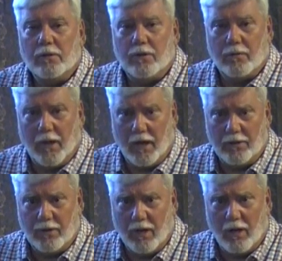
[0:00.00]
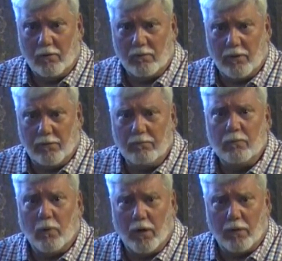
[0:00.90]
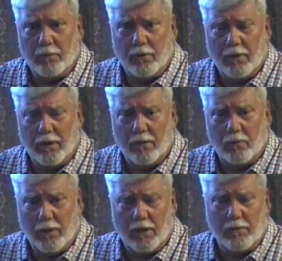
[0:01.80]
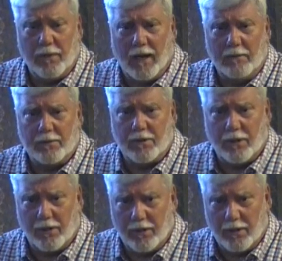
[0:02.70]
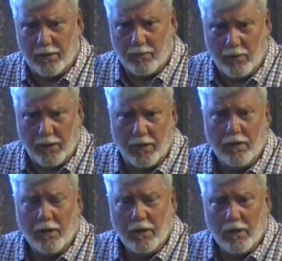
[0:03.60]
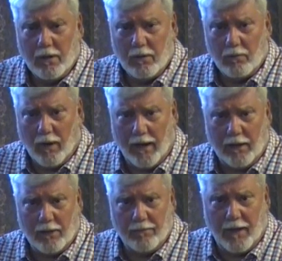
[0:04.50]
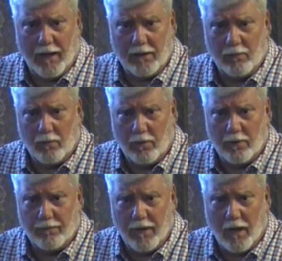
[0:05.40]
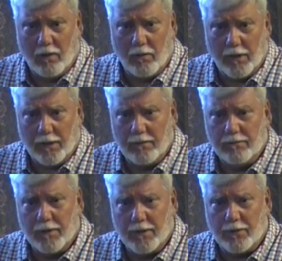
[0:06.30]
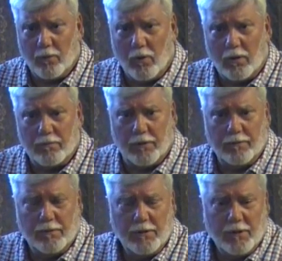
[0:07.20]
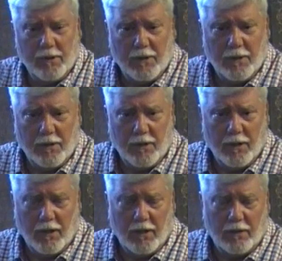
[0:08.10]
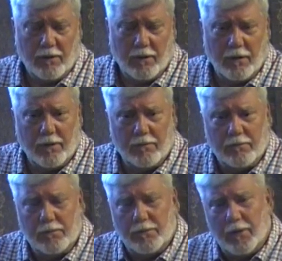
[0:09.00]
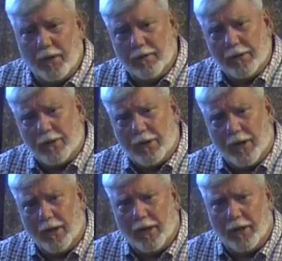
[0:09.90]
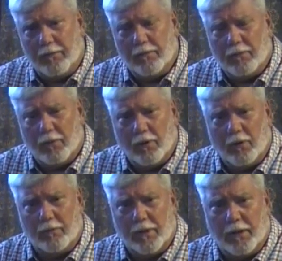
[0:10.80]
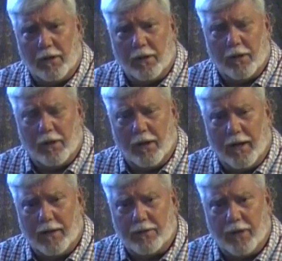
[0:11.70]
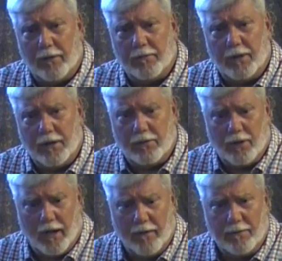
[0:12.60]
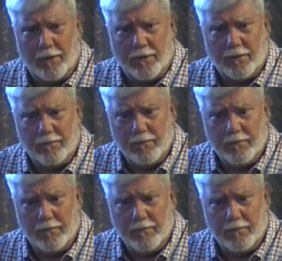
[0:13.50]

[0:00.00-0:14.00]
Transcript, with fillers: Shabbat Shalom and welcome to another weekly Bible study as we rightly divide the word of Yahweh as a workman. Uh, in this study, we're going to be looking in Acts 17th chapter